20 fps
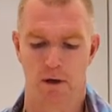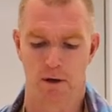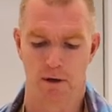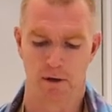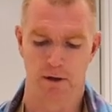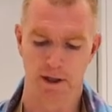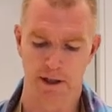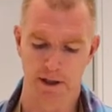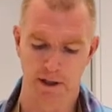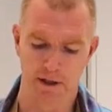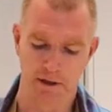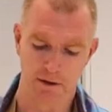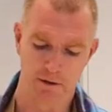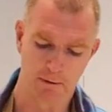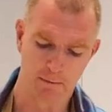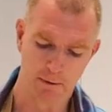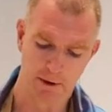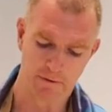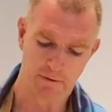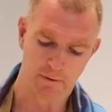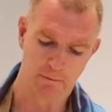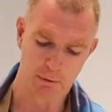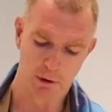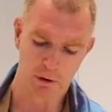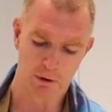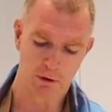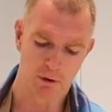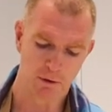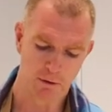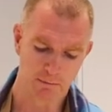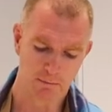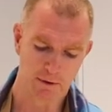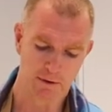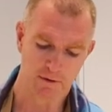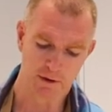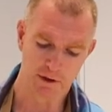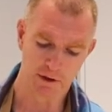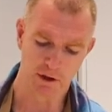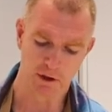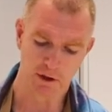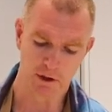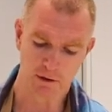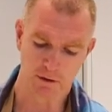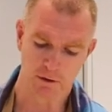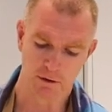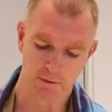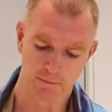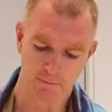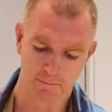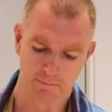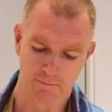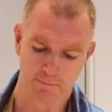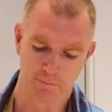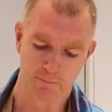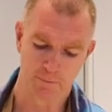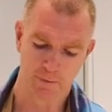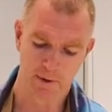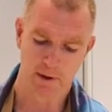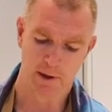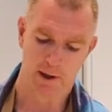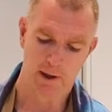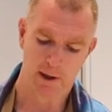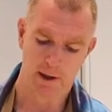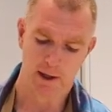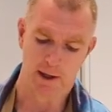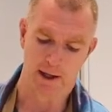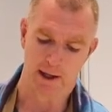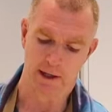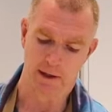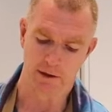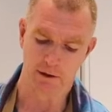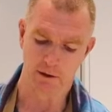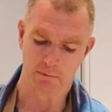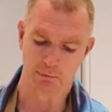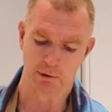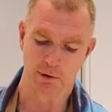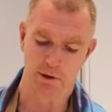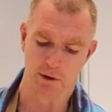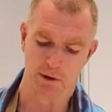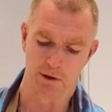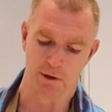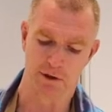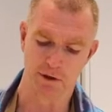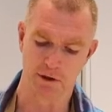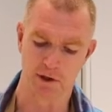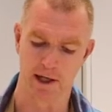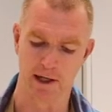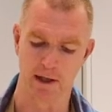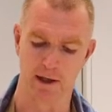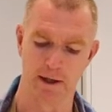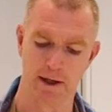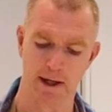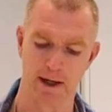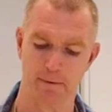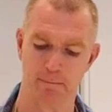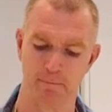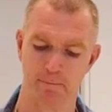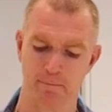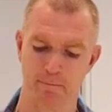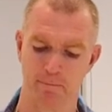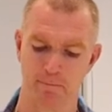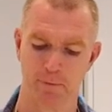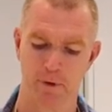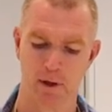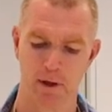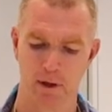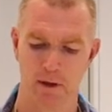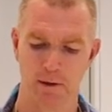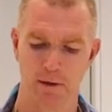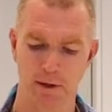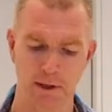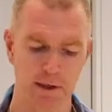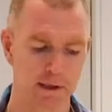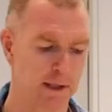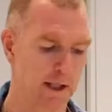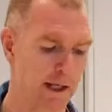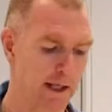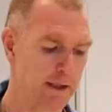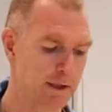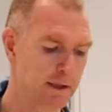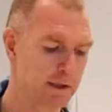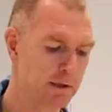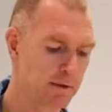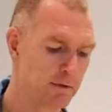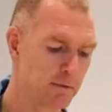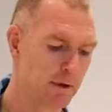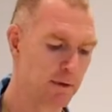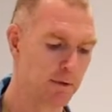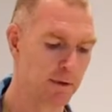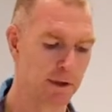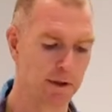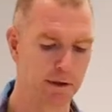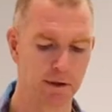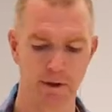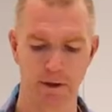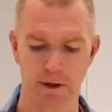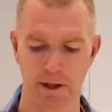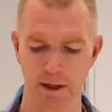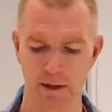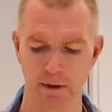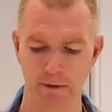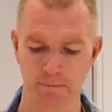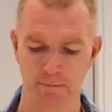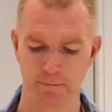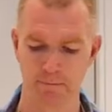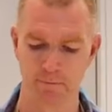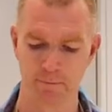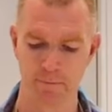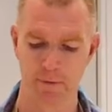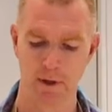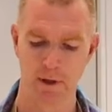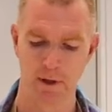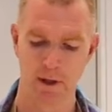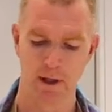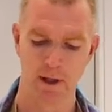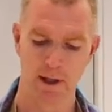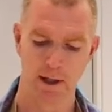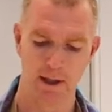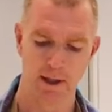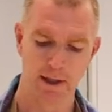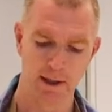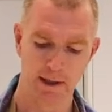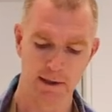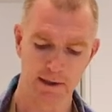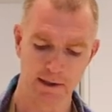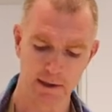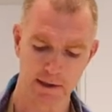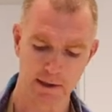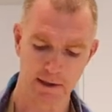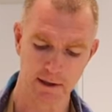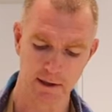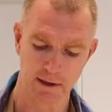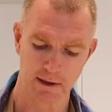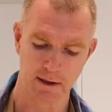knead it into a bit of a ball, a bit of a circle, and you could put it on the tray like that. In this case, what I want to do though, is just